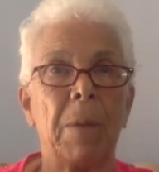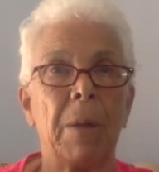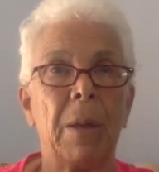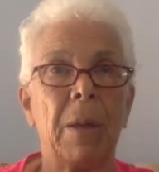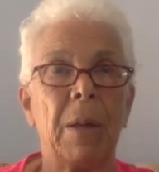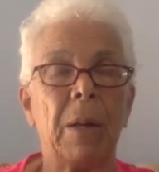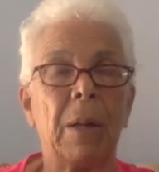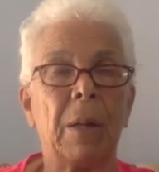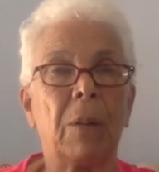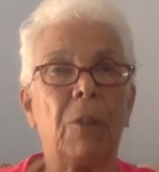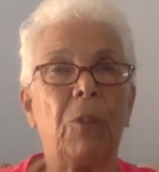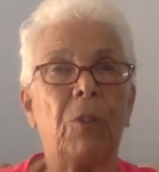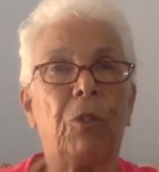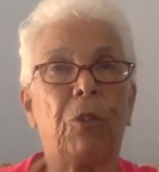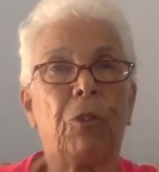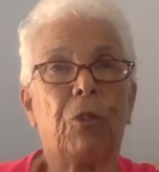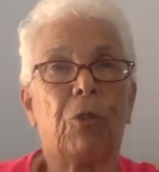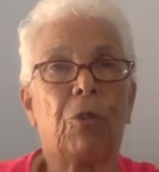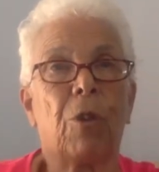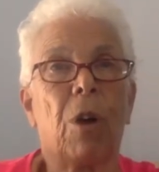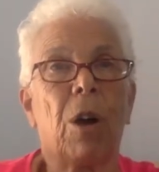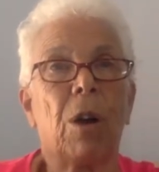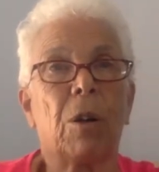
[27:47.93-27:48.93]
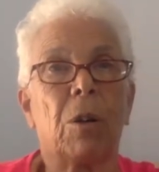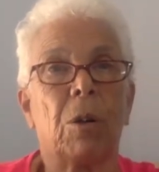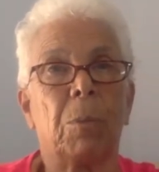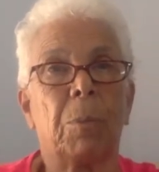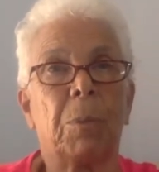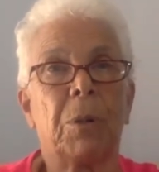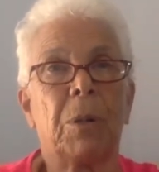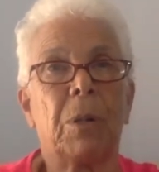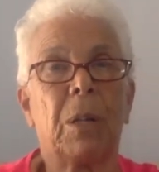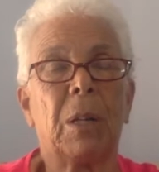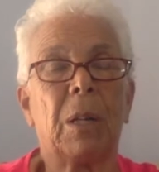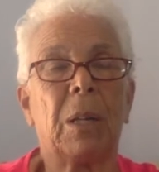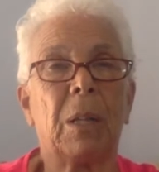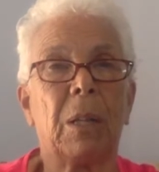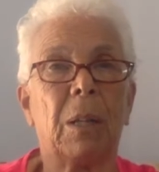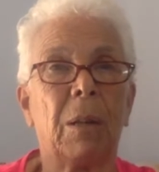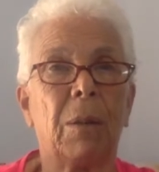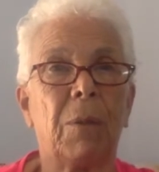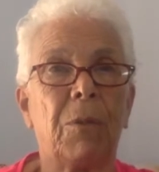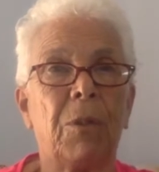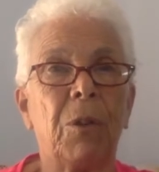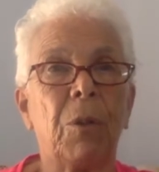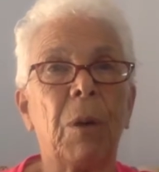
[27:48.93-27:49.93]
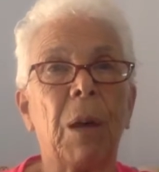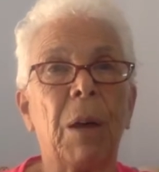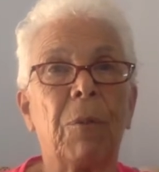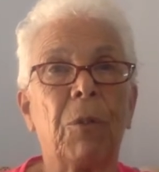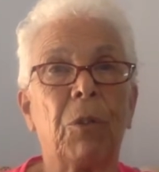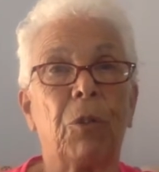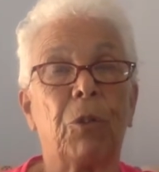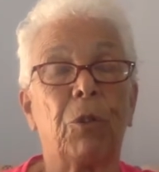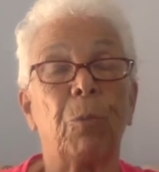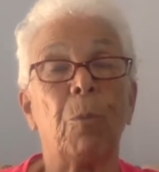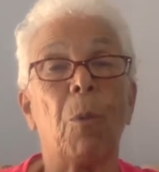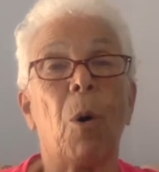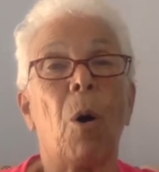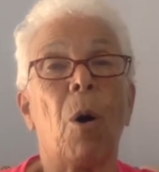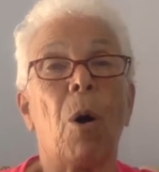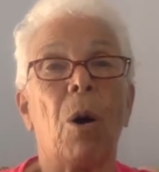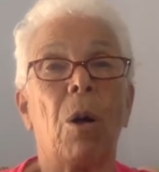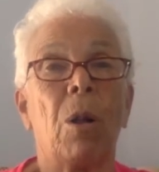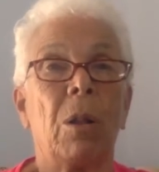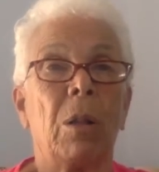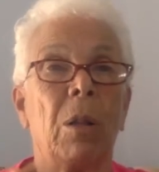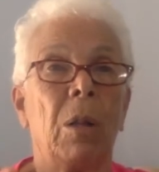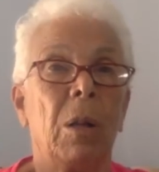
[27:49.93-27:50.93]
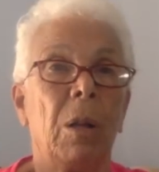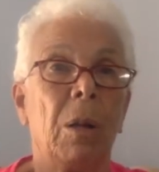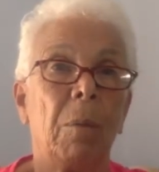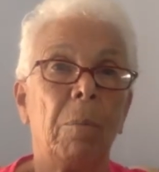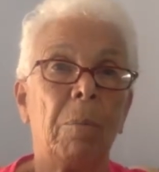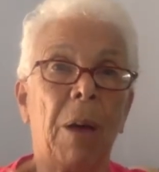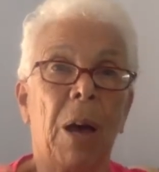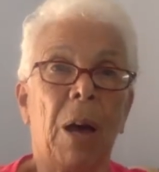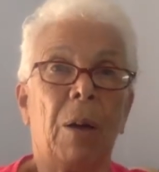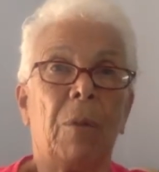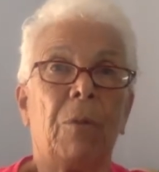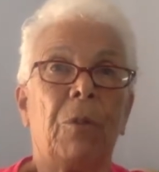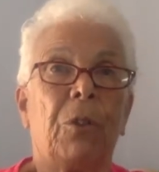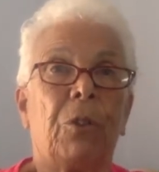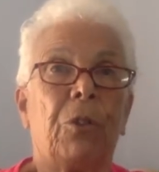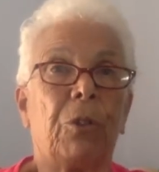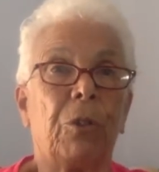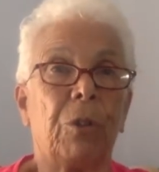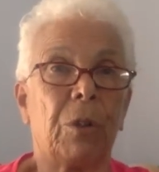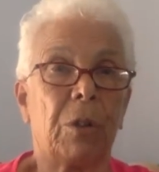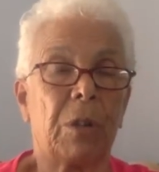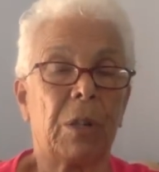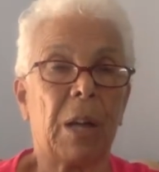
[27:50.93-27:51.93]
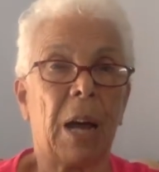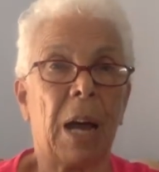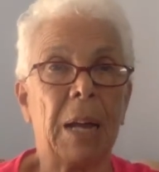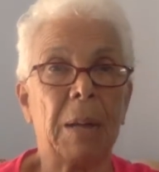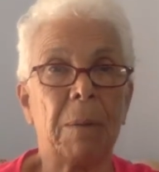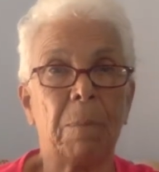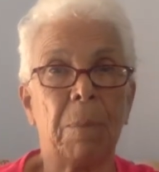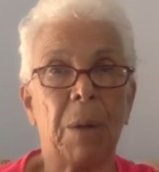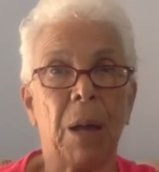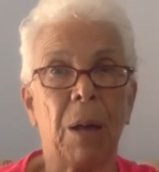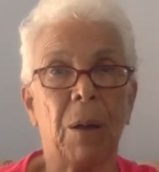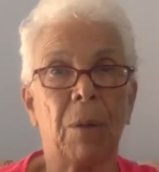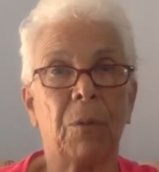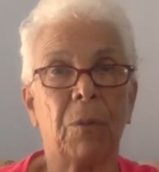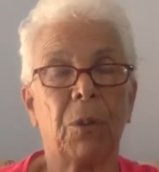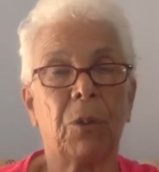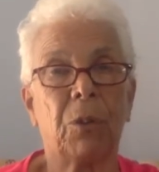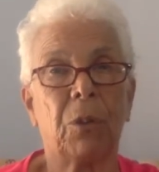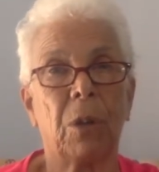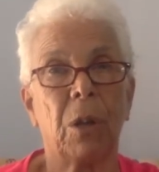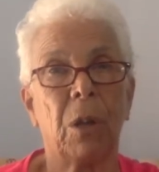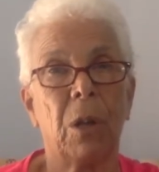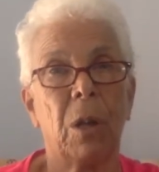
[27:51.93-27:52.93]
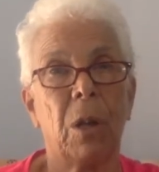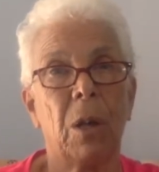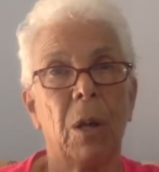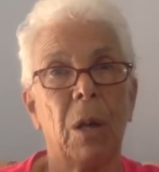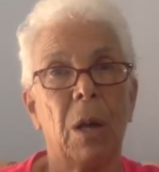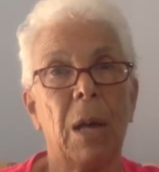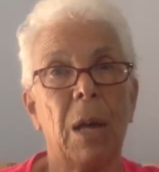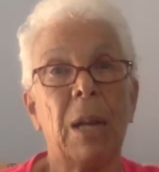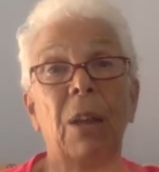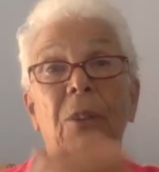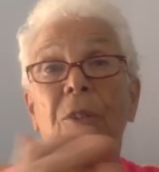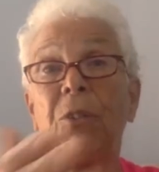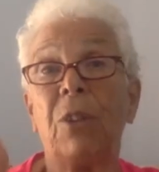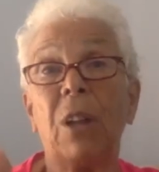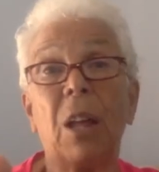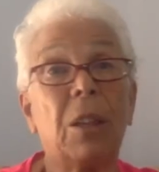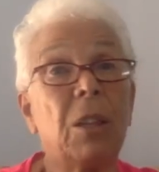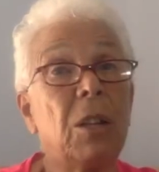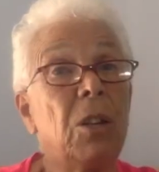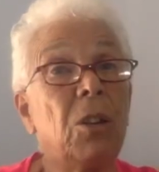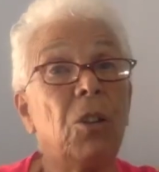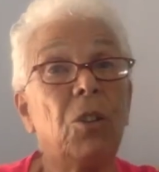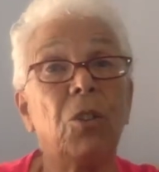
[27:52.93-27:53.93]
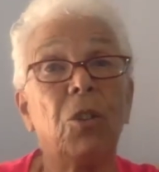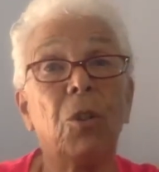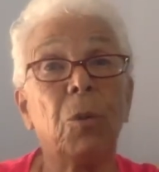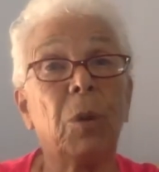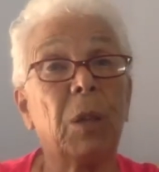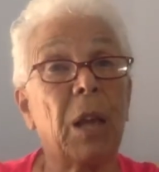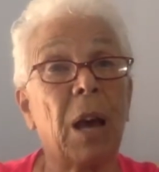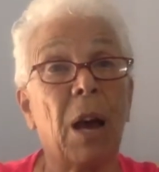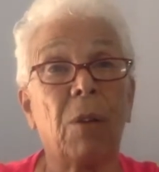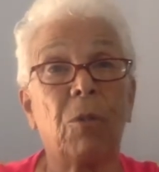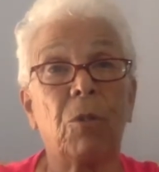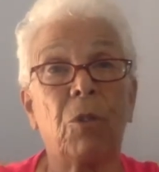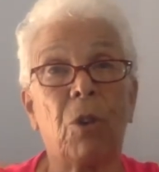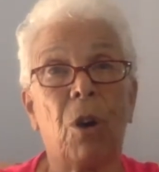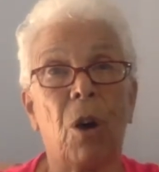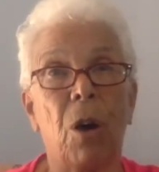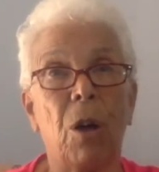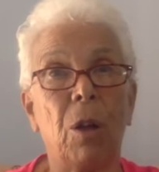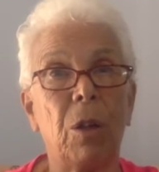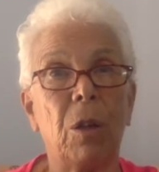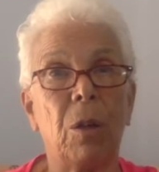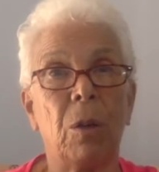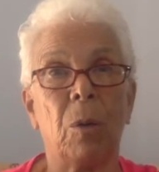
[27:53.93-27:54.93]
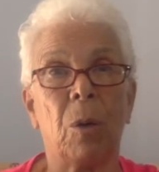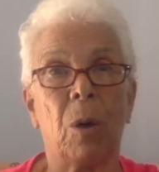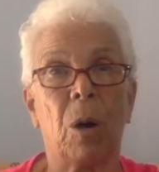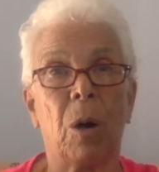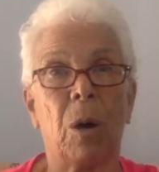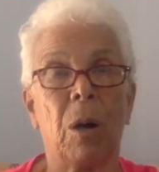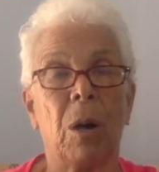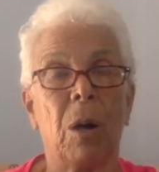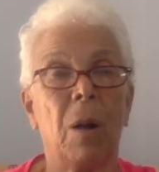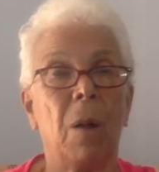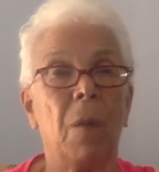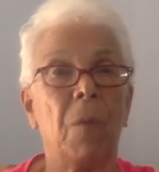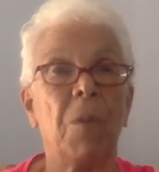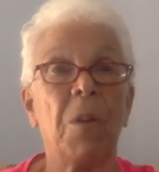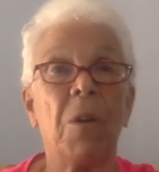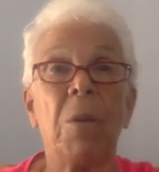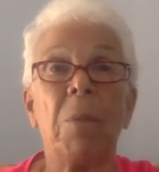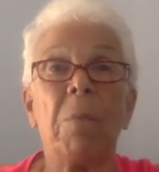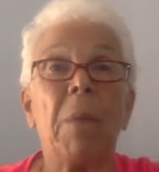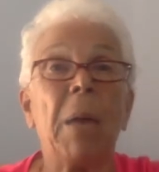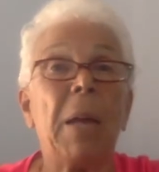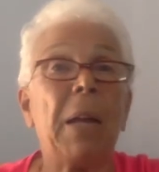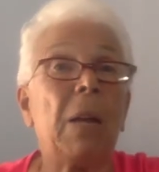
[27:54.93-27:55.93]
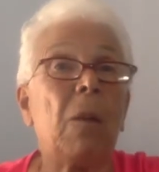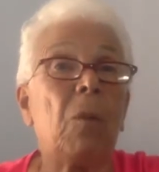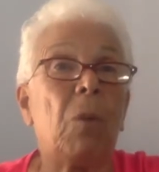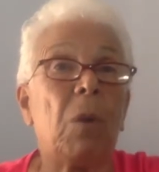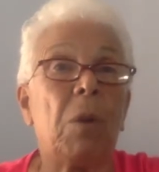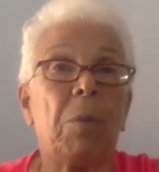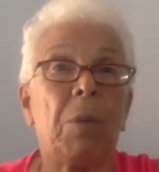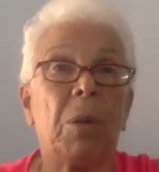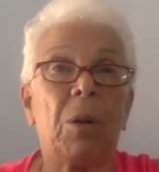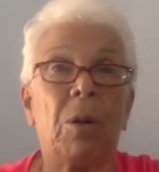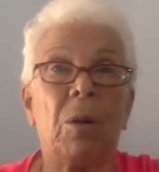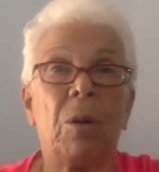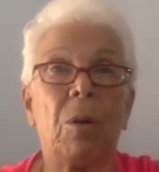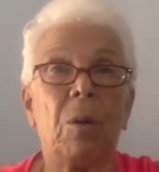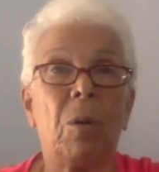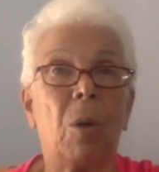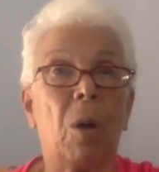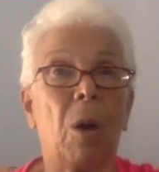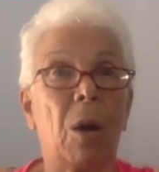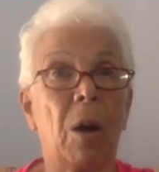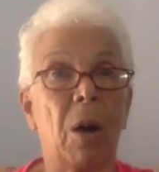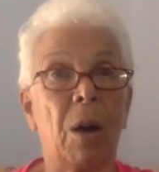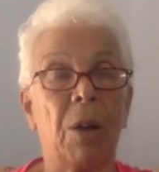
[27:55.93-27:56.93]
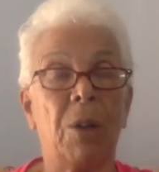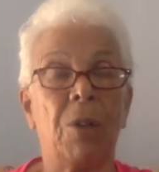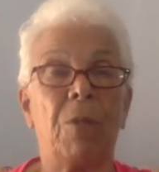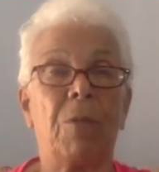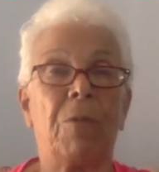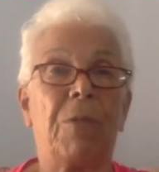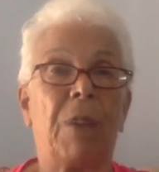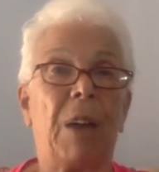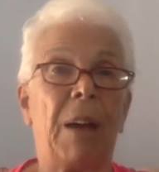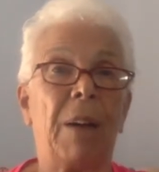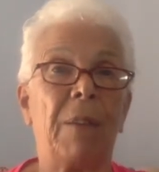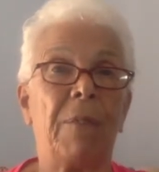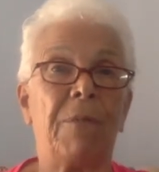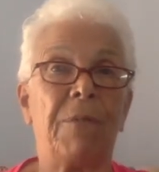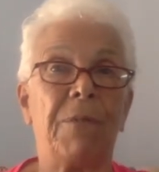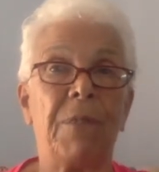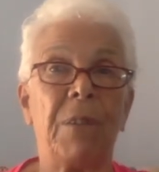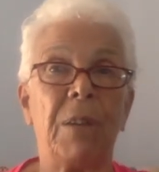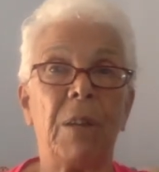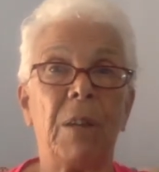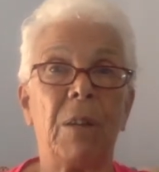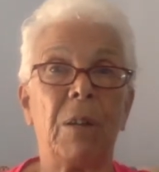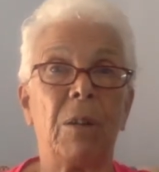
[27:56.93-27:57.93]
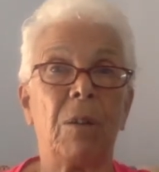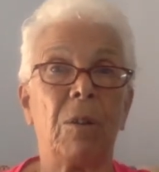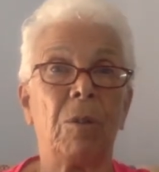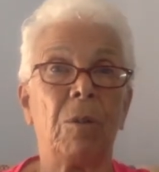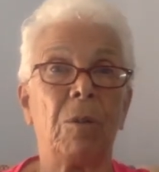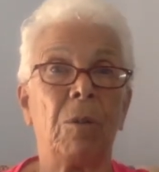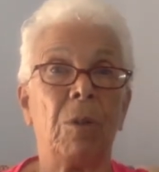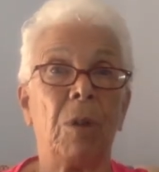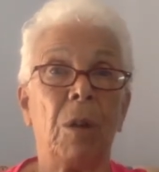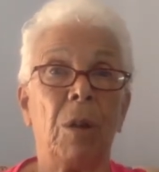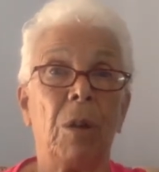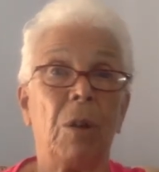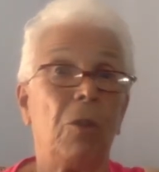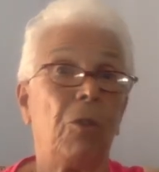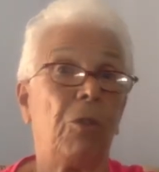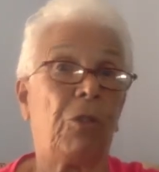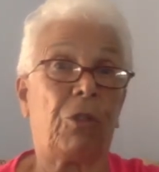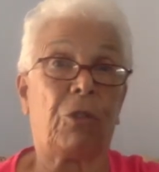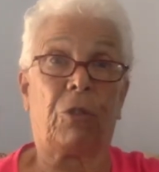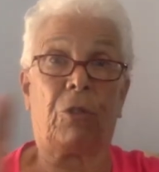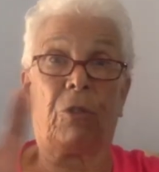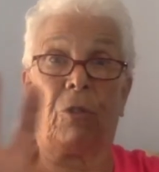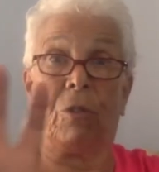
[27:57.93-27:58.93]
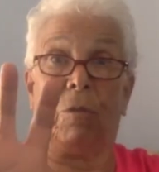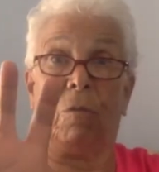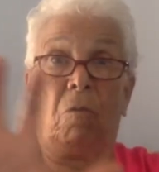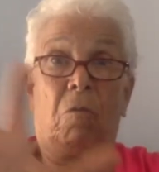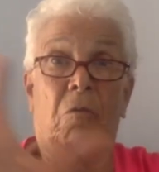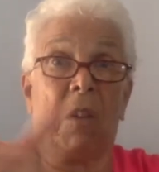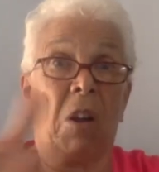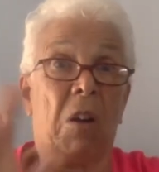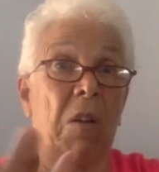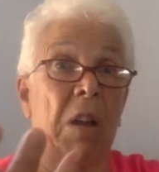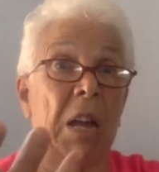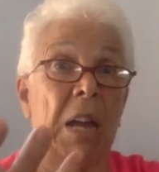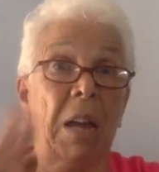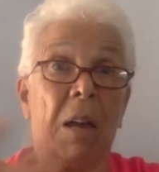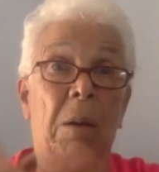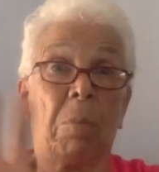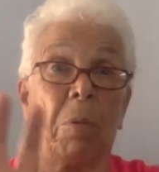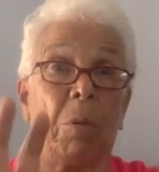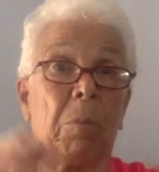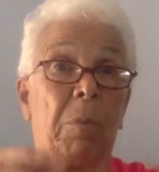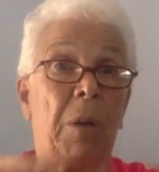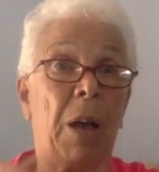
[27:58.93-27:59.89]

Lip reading: And it can struggle, particularly if you have a small pelvis or tight pelvis. And it has nothing to do with how tall you are. There are many women who are under 5 feet who just very ample